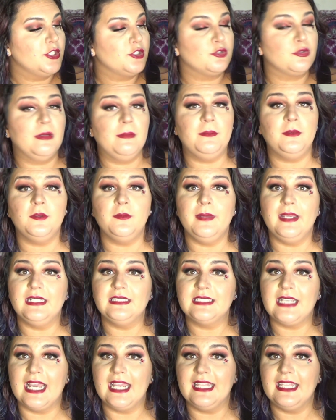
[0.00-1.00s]
Triple
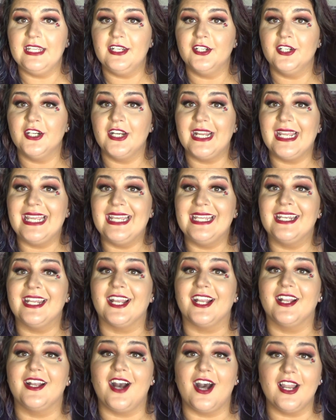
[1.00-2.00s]
Baked Highlighter in
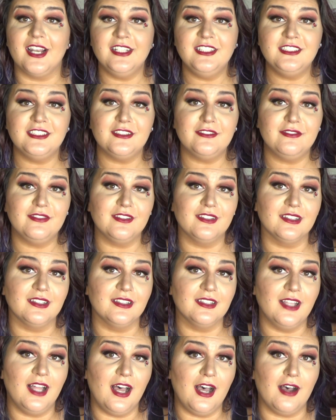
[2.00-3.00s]
Goddess of
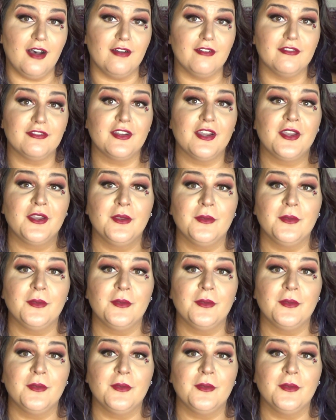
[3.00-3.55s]
Love,